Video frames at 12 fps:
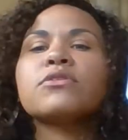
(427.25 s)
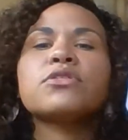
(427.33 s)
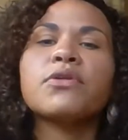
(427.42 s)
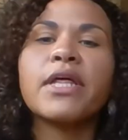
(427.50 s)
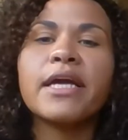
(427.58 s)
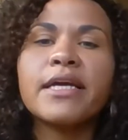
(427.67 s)

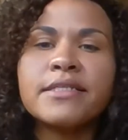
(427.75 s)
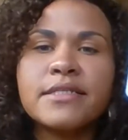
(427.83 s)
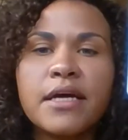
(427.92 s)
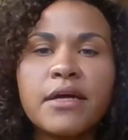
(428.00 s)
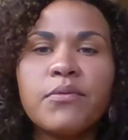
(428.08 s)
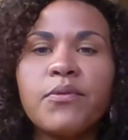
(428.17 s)
So like I
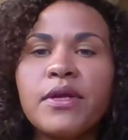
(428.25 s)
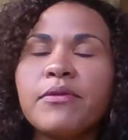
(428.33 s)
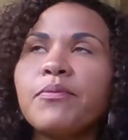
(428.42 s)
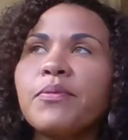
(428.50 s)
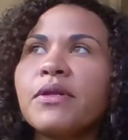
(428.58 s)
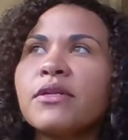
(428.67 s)
said, we
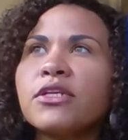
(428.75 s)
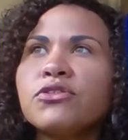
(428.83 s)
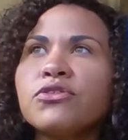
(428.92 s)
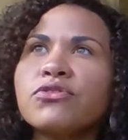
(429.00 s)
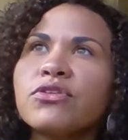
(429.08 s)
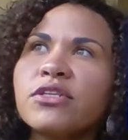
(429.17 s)
had been
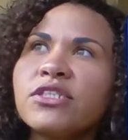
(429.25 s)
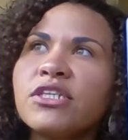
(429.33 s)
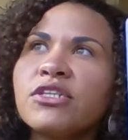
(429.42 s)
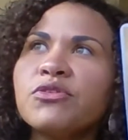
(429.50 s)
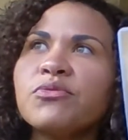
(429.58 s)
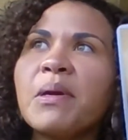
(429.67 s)

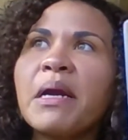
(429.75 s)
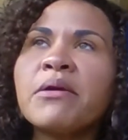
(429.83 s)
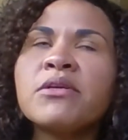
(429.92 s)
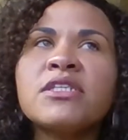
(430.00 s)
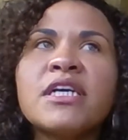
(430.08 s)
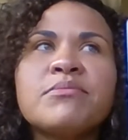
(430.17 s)
constructing new
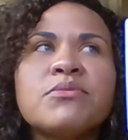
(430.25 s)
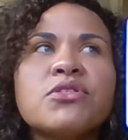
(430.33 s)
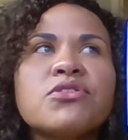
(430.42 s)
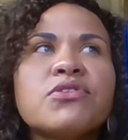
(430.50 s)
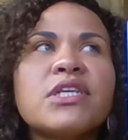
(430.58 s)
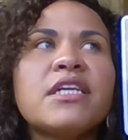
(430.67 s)
paradigms,
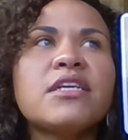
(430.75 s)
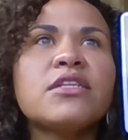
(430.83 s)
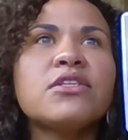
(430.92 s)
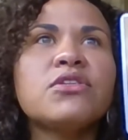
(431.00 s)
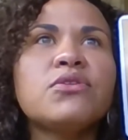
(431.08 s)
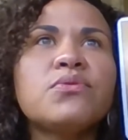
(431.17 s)

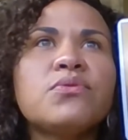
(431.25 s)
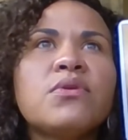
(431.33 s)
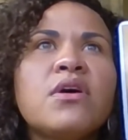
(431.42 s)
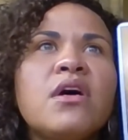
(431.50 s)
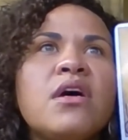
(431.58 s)
creating new